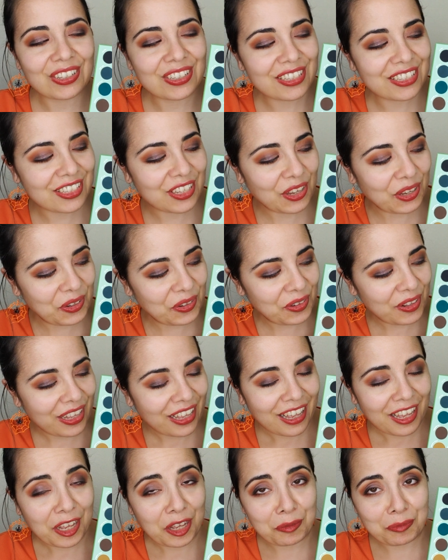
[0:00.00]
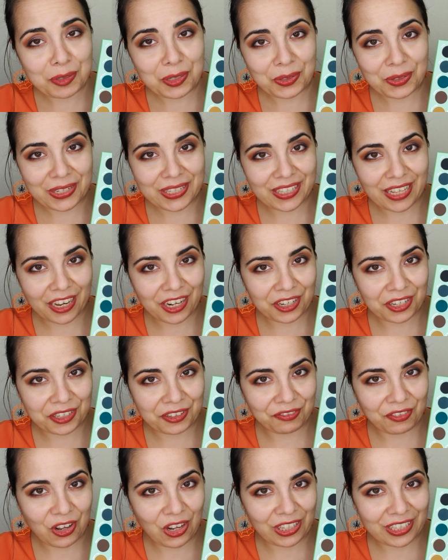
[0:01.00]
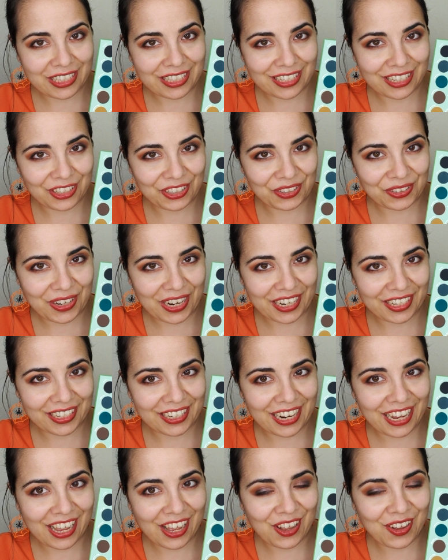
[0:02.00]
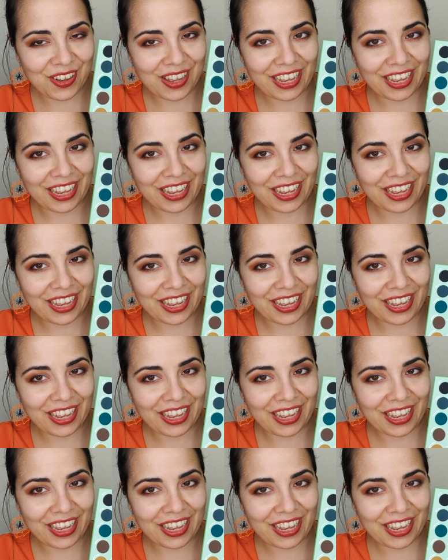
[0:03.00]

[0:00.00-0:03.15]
So I'm so excited that fall is here right now,